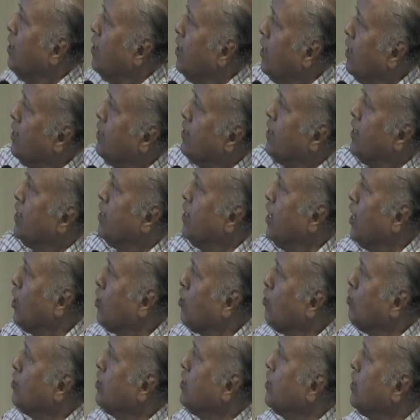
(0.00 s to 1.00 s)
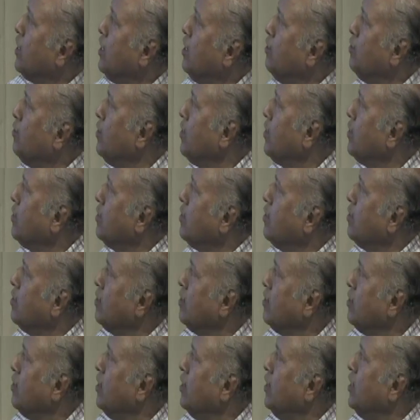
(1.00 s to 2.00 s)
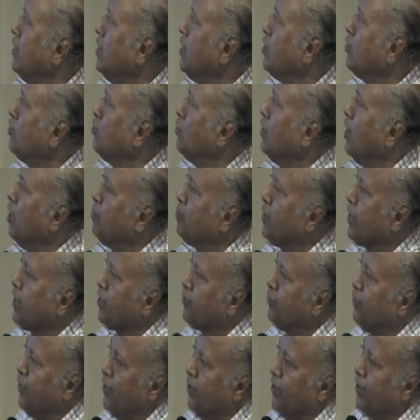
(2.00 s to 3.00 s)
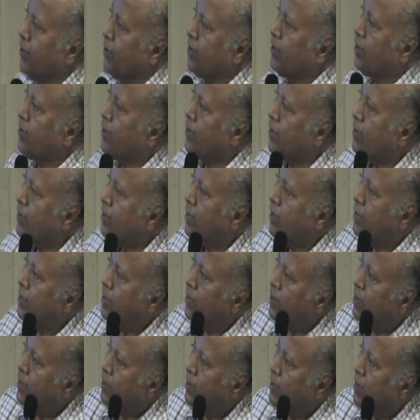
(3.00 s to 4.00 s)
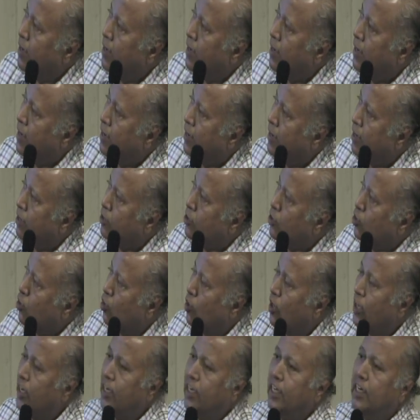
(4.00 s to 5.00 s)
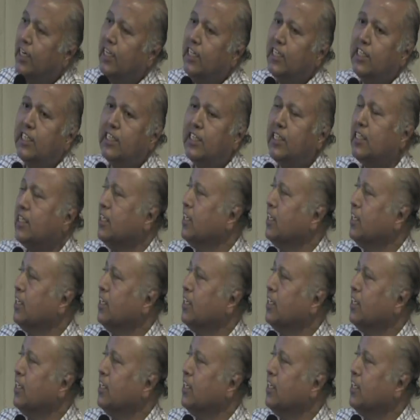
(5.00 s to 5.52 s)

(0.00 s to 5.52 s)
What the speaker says: and then necrosis liver leading to hepatic failure. Now somatic is